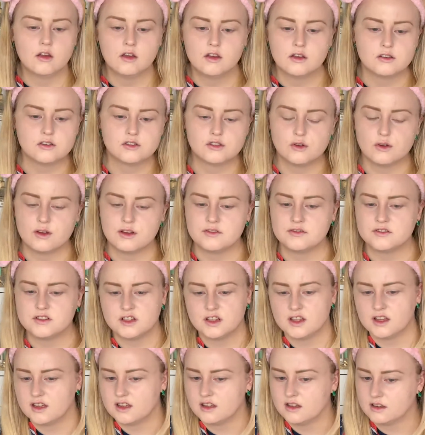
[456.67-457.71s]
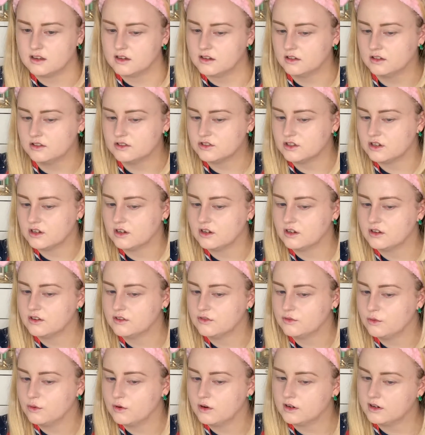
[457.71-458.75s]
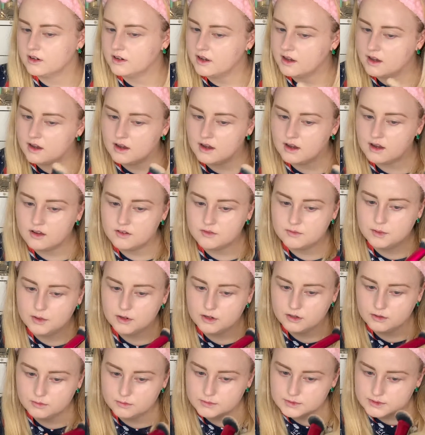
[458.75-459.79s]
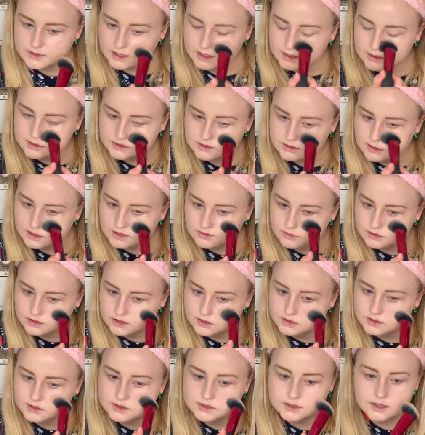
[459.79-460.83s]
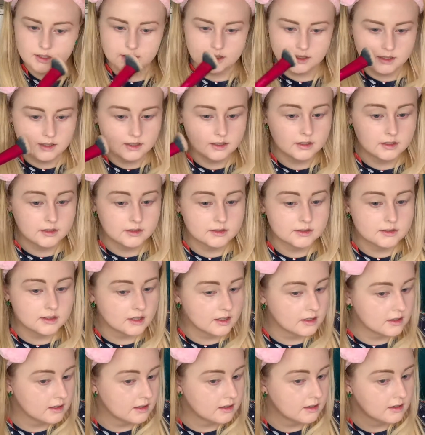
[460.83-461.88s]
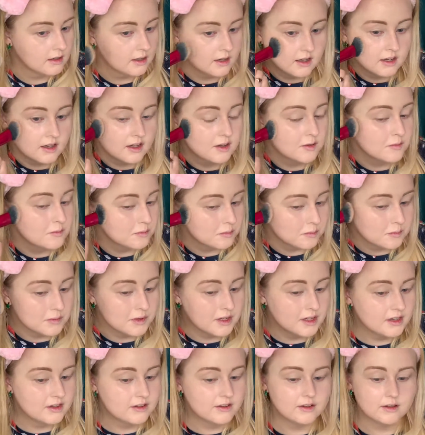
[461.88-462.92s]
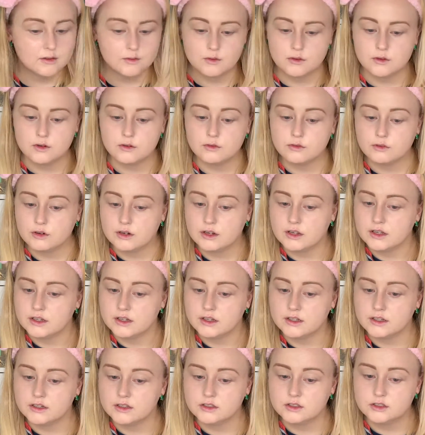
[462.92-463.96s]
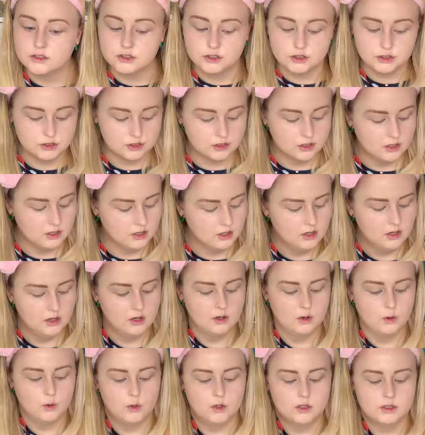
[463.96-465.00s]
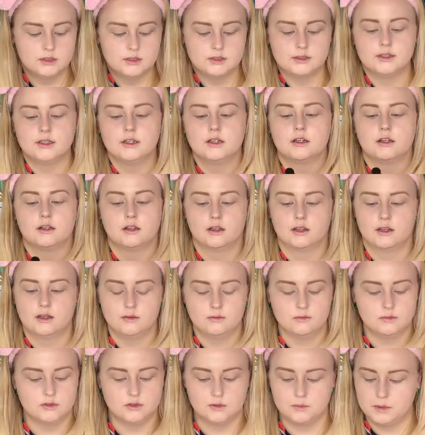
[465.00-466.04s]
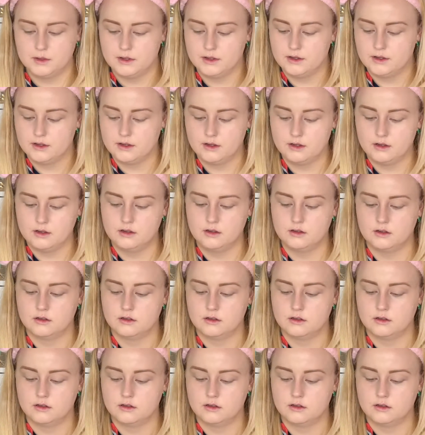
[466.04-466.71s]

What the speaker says: So after like sort of 1.5 pumps, I'd definitely say it's a medium coverage. What does it claim to be?